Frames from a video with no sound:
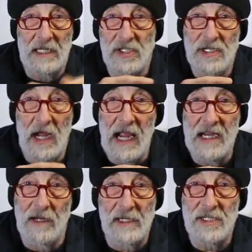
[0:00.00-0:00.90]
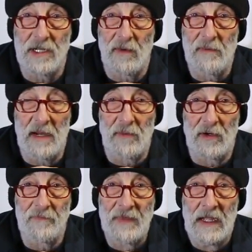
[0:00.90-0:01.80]
because nobody's going to remember
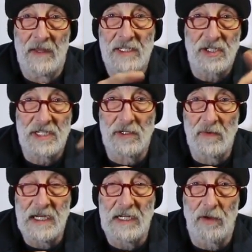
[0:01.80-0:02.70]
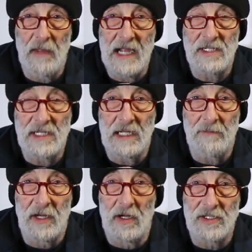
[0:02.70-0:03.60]
them that's still reading your magazine,
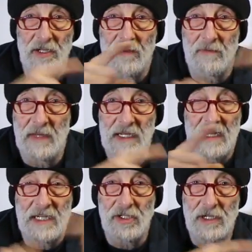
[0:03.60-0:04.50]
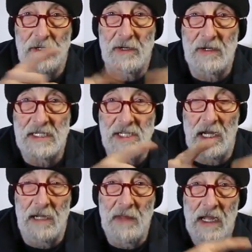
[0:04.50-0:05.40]
but also in that 2-year period of
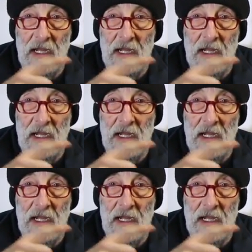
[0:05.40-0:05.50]
time,